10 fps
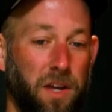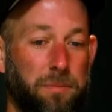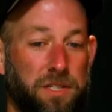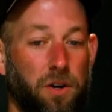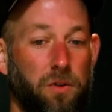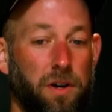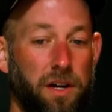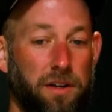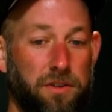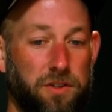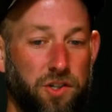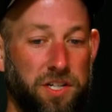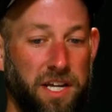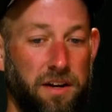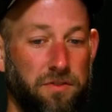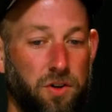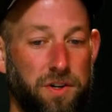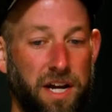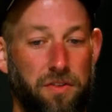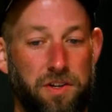Uh, so, uh, just to kind of go
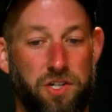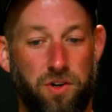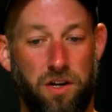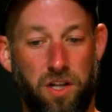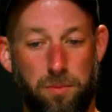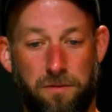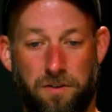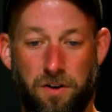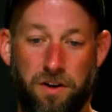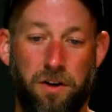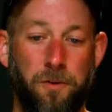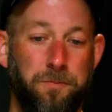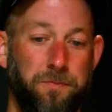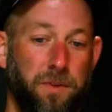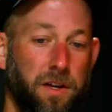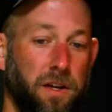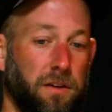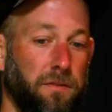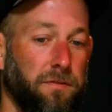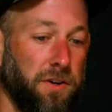down this trail a little bit further,
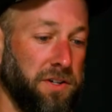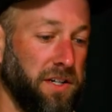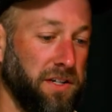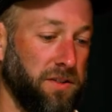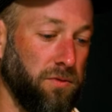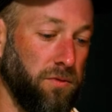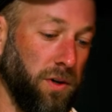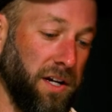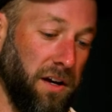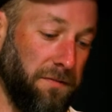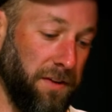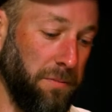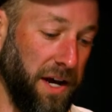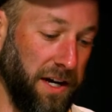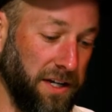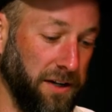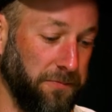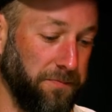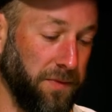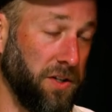first is what kind of feedback
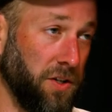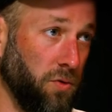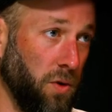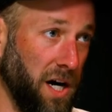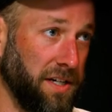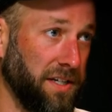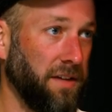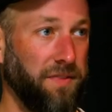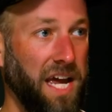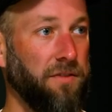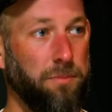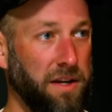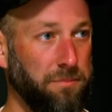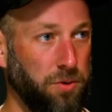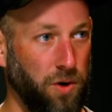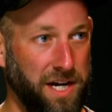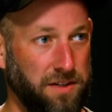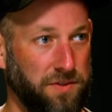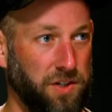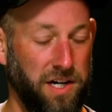do you want if they haven't been
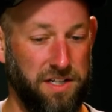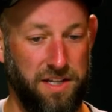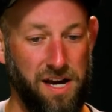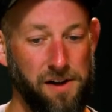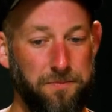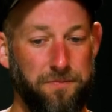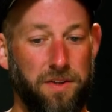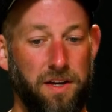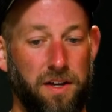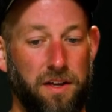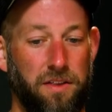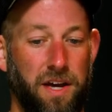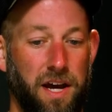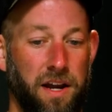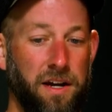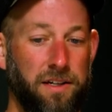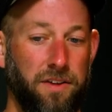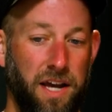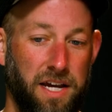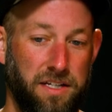proactive in directing that? Then
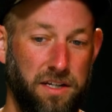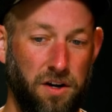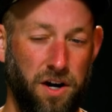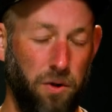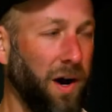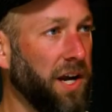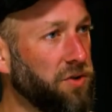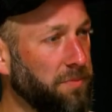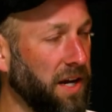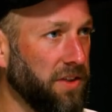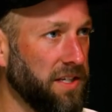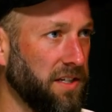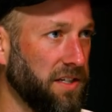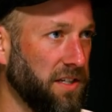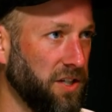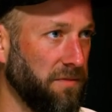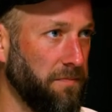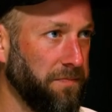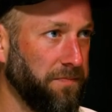asking, all right, why did you make this decision?